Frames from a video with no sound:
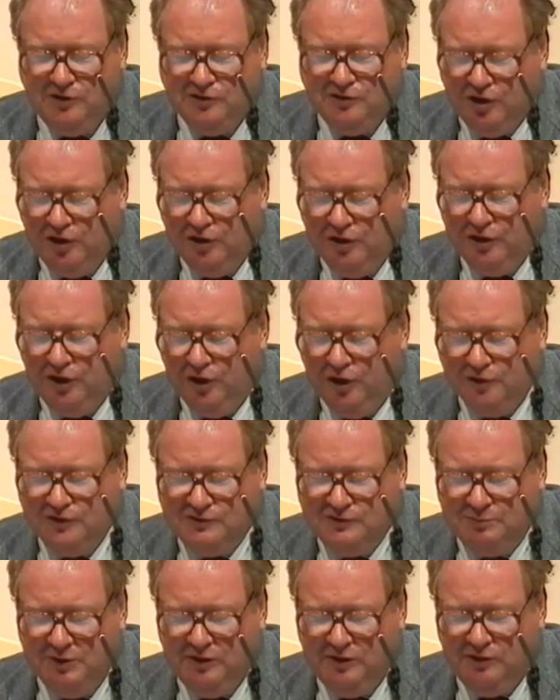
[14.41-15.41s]
John
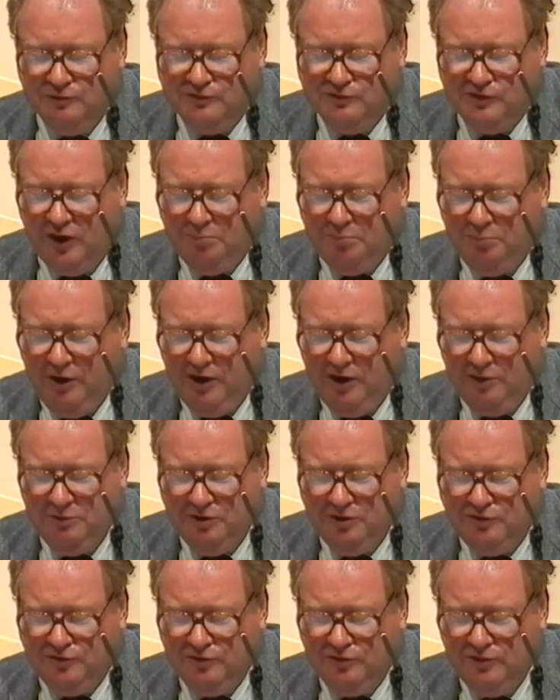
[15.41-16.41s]
Goldsmith, who is our
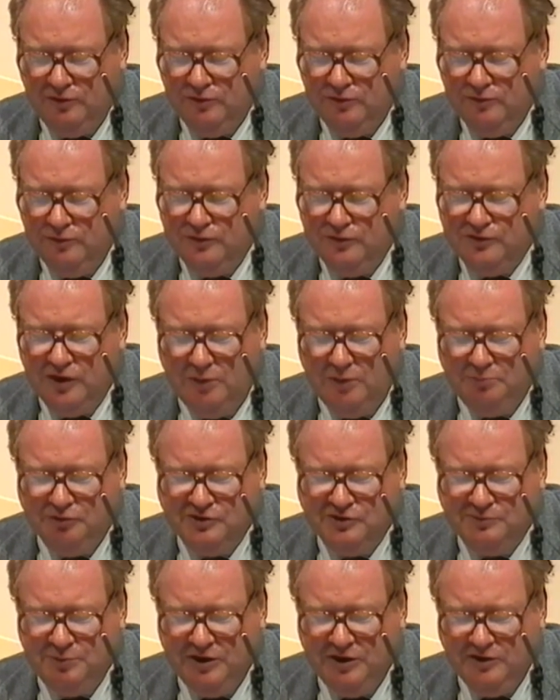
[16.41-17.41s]

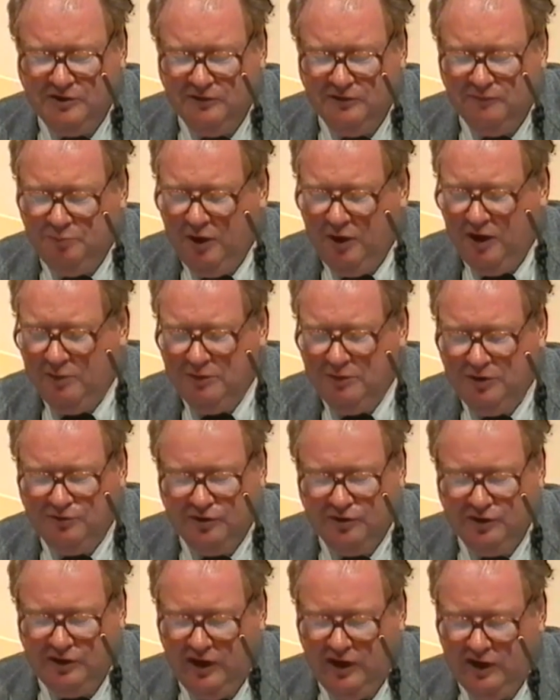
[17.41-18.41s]
prospective
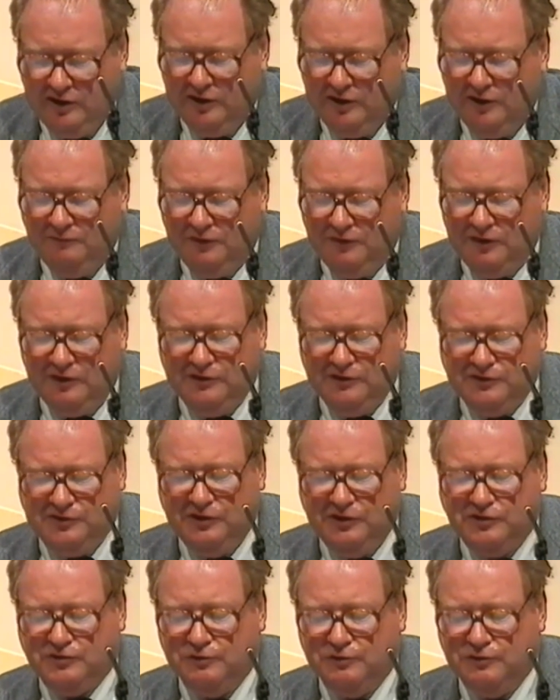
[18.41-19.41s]
parliamentary candidate for the
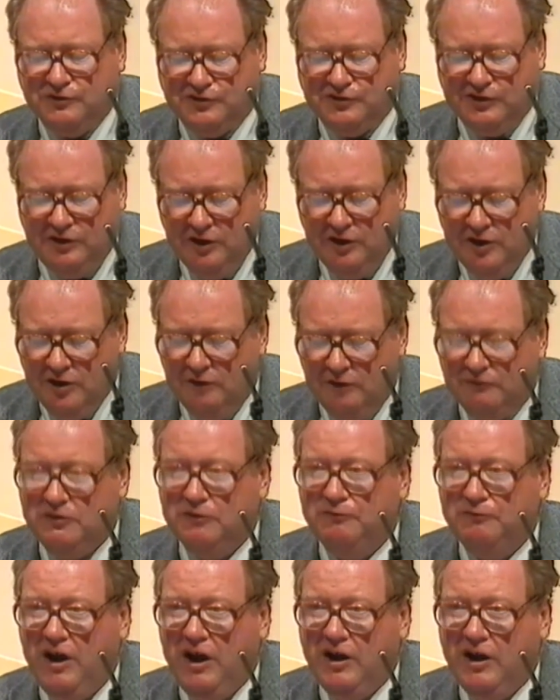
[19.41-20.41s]
constituency of
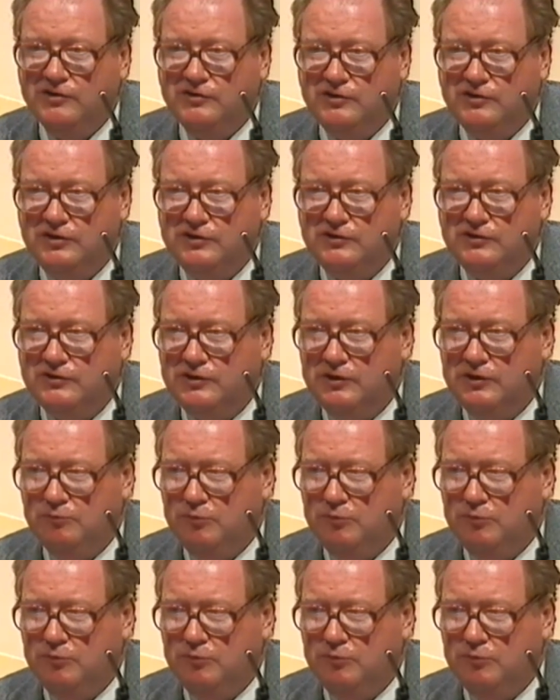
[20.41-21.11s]
Devizes in